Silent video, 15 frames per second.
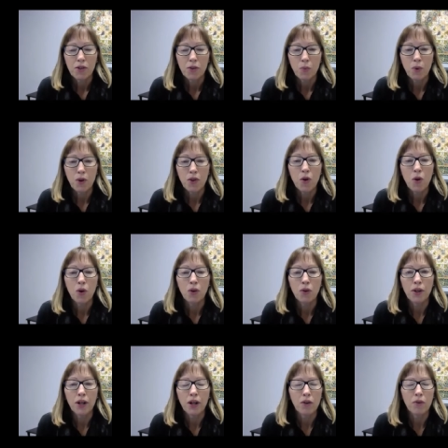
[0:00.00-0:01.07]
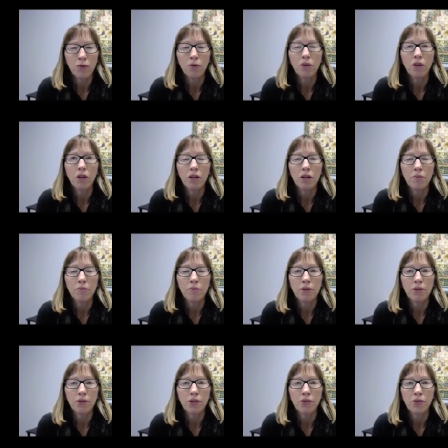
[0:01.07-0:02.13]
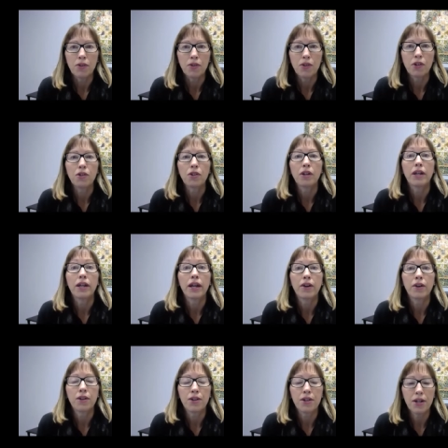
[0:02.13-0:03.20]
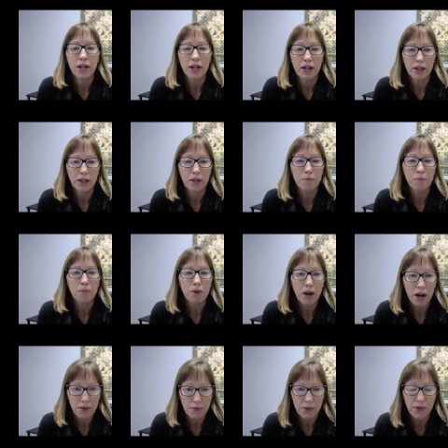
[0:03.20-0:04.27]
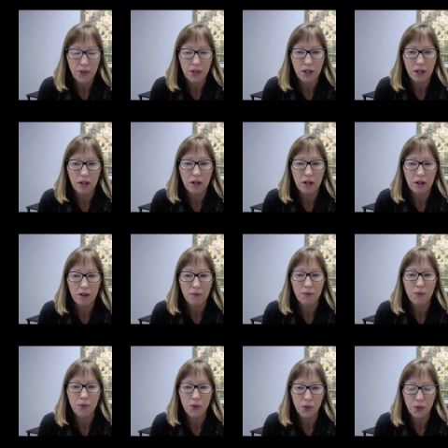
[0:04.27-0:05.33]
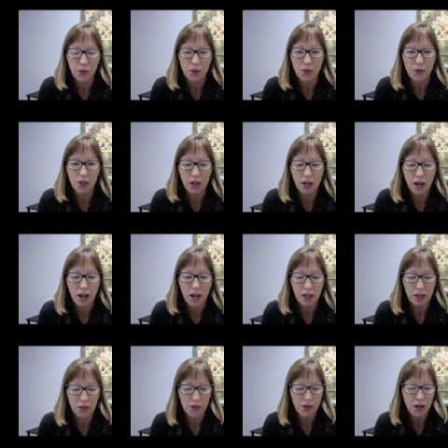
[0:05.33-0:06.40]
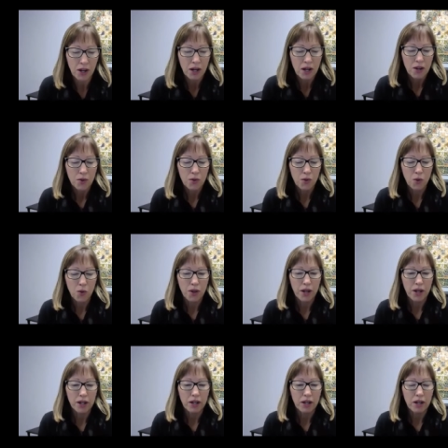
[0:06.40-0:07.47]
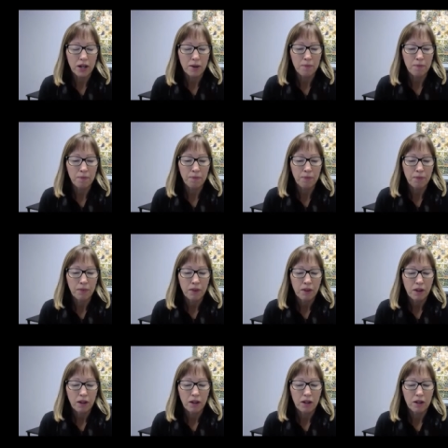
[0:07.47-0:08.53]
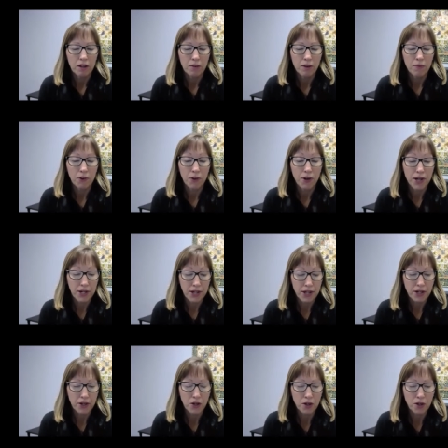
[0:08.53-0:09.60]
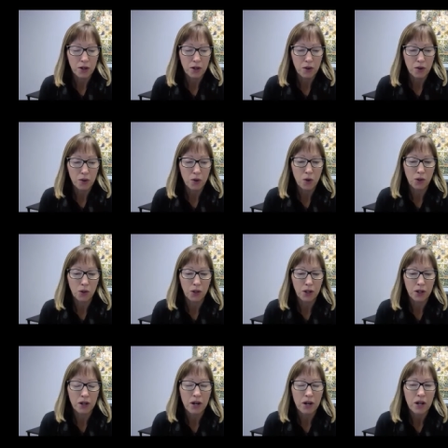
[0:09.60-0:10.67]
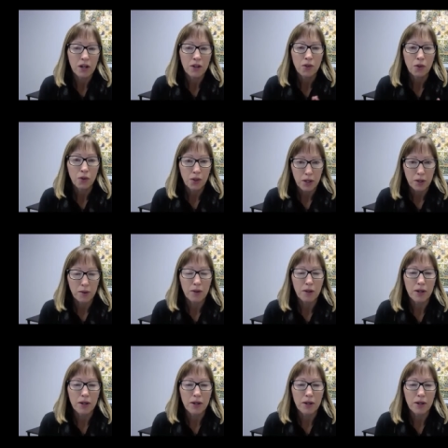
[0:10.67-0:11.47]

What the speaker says: withholding, or it's essentially guaranteeing the privacy of students in college, so that if they're 18 or older, so that